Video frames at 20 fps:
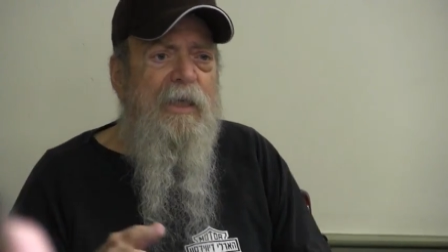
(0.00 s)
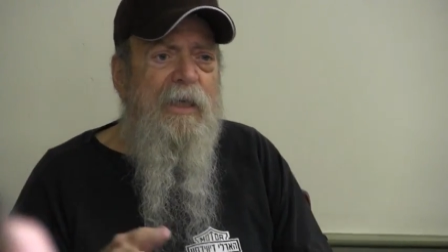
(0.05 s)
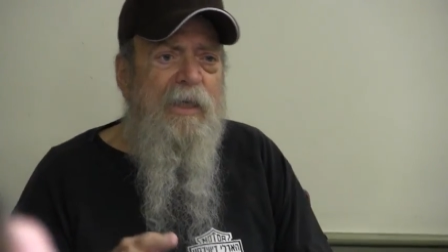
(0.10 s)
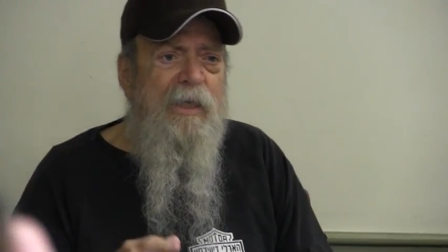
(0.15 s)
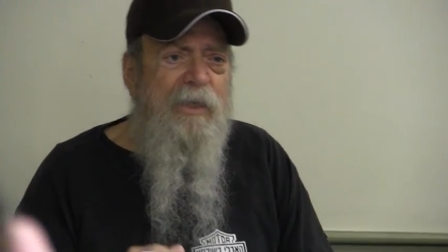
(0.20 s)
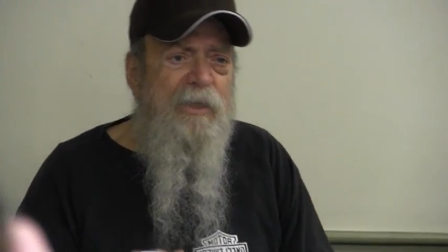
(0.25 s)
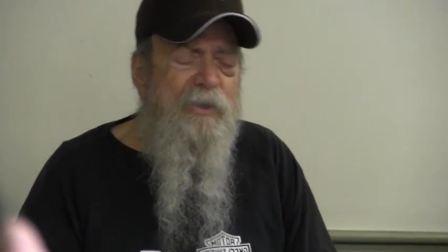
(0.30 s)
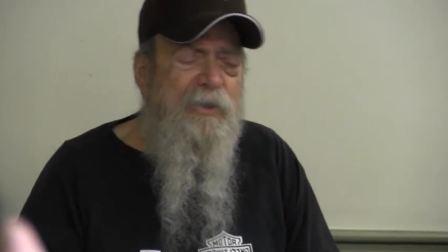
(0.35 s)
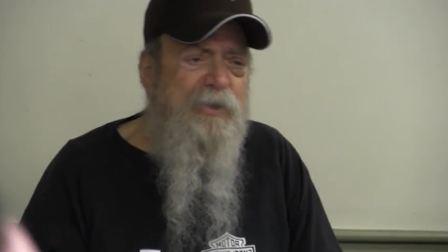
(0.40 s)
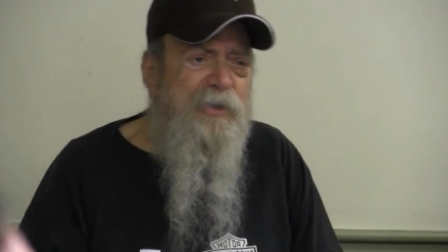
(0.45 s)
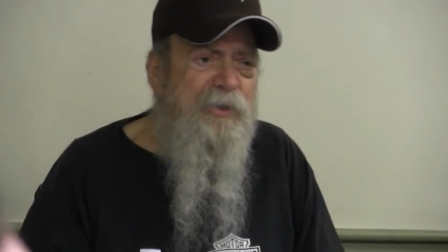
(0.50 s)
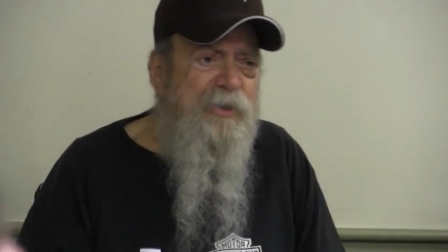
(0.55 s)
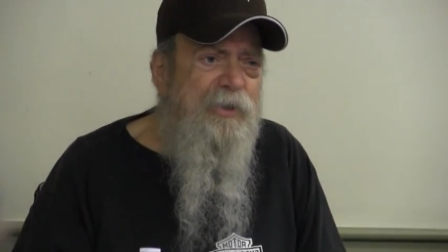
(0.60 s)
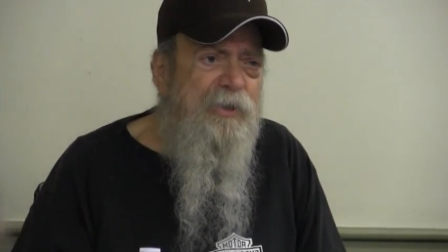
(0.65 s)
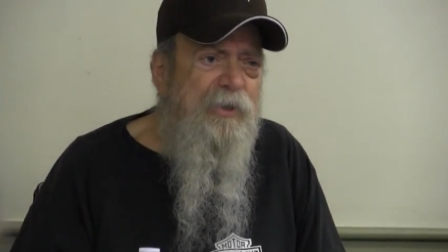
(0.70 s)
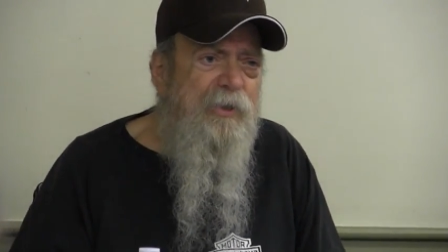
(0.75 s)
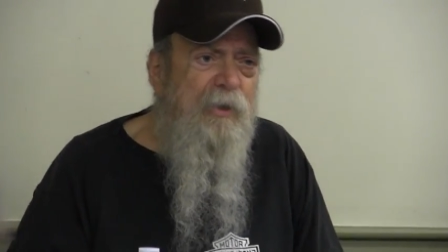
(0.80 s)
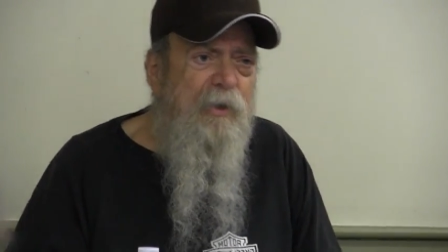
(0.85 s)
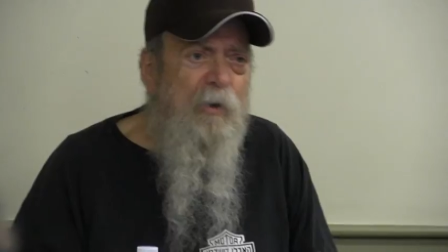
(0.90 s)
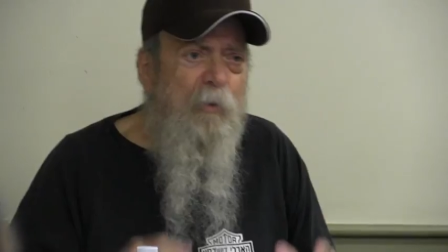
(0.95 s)
is,
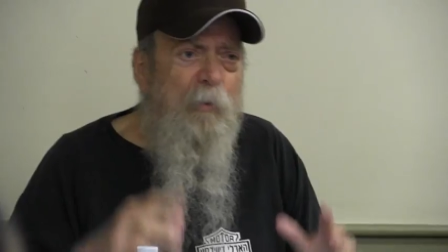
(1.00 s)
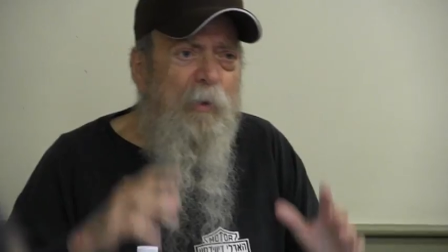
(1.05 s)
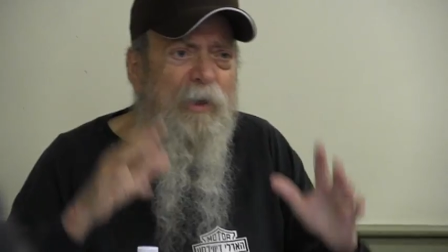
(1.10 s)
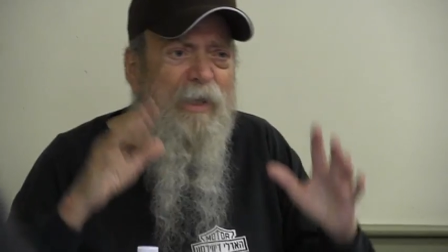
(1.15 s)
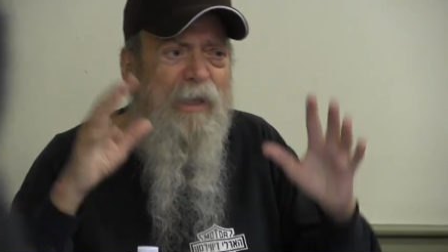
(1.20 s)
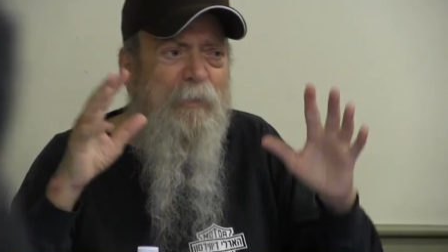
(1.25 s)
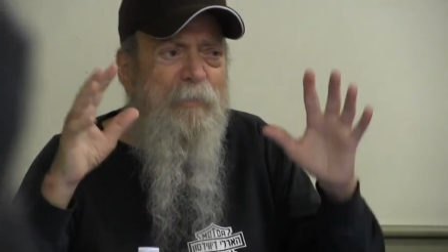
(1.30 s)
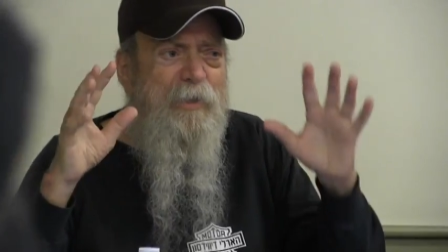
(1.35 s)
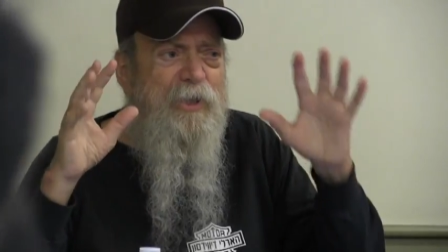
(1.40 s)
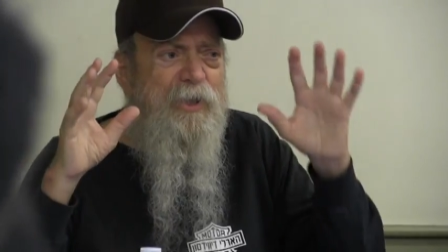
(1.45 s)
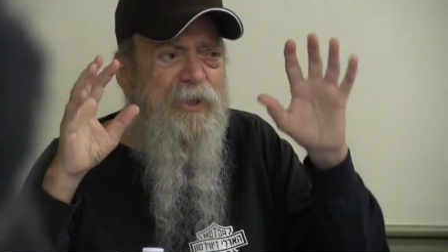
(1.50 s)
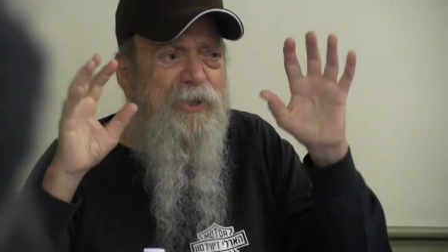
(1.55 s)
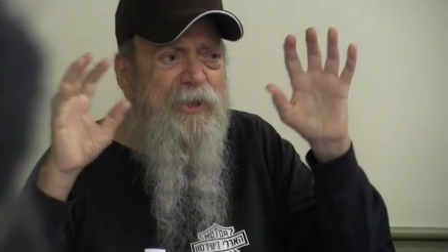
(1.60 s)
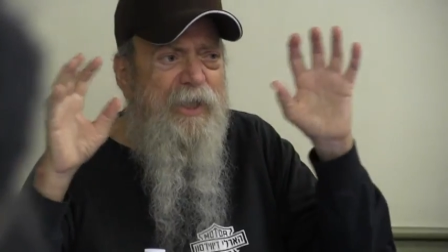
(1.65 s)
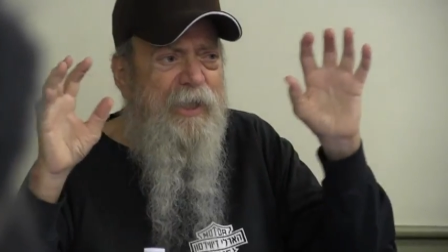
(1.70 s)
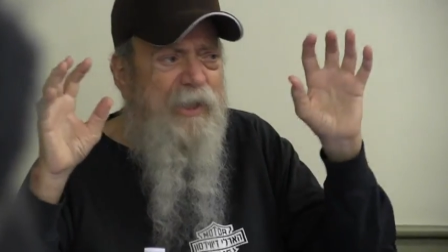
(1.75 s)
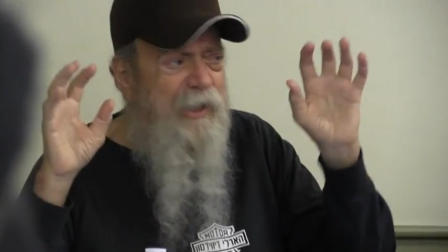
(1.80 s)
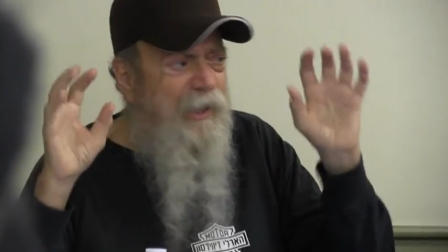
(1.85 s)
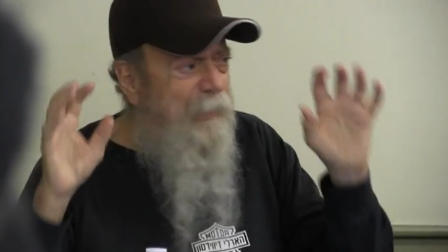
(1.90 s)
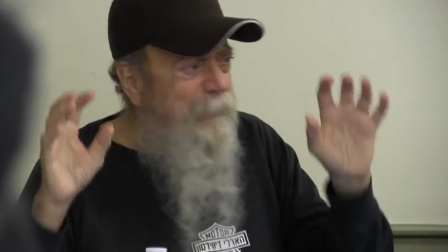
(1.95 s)
well, let me just
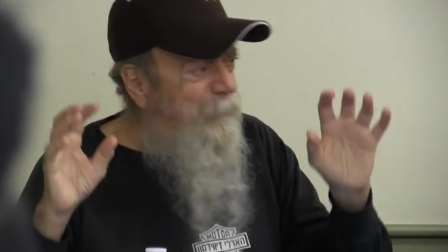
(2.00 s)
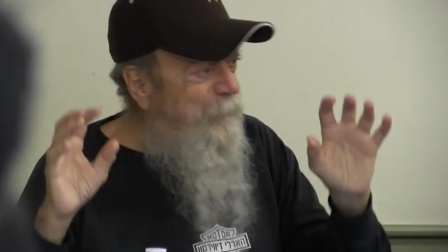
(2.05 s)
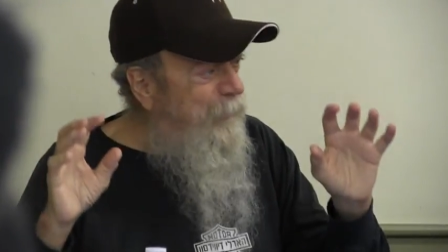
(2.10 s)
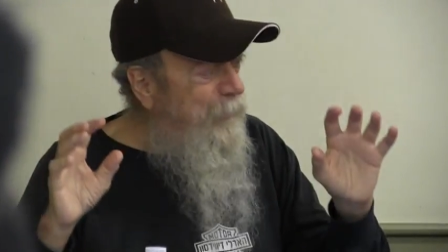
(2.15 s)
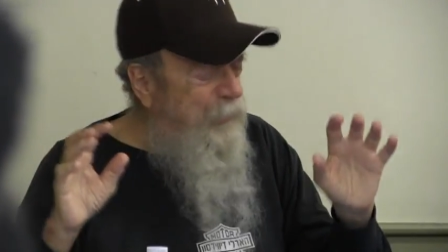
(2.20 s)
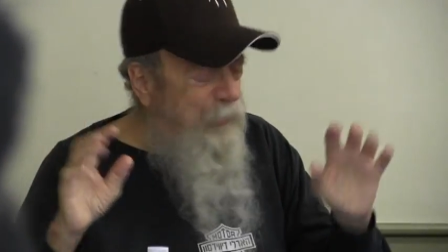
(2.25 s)
set it up for